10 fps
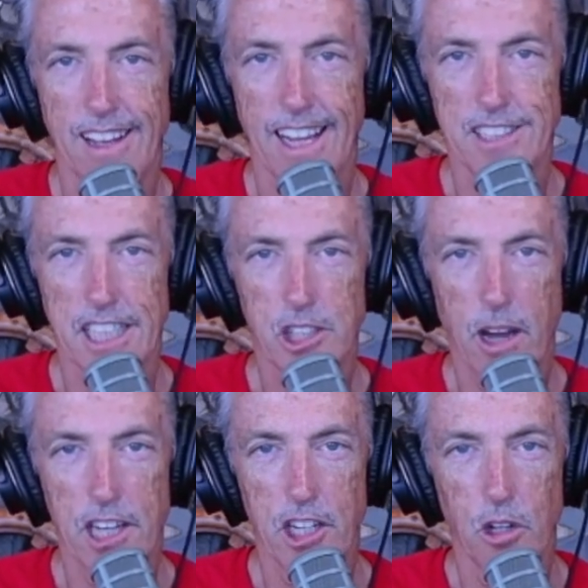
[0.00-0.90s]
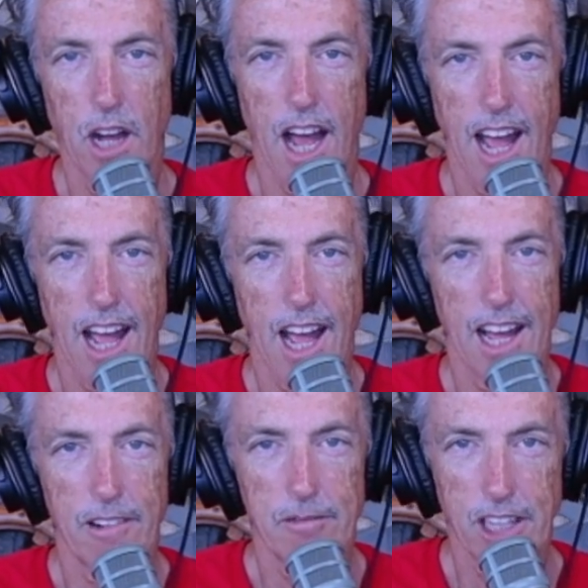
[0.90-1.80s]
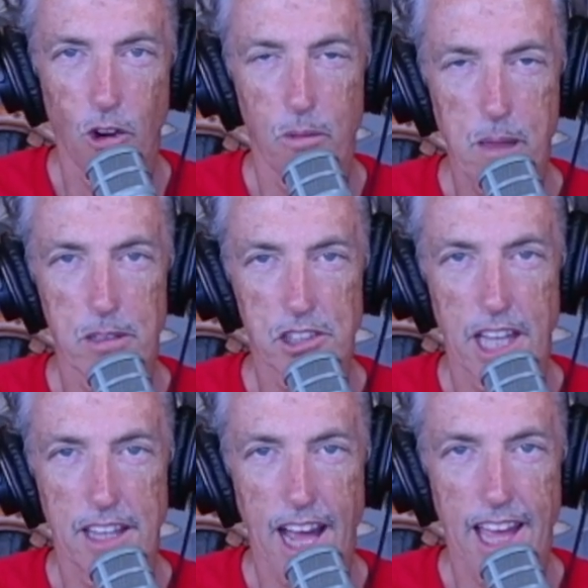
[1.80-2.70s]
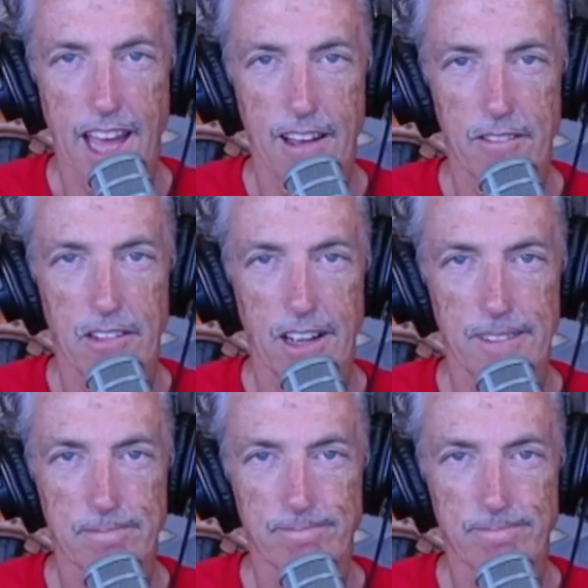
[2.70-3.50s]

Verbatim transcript: as I try to do, uh, you know, when people say I have uh,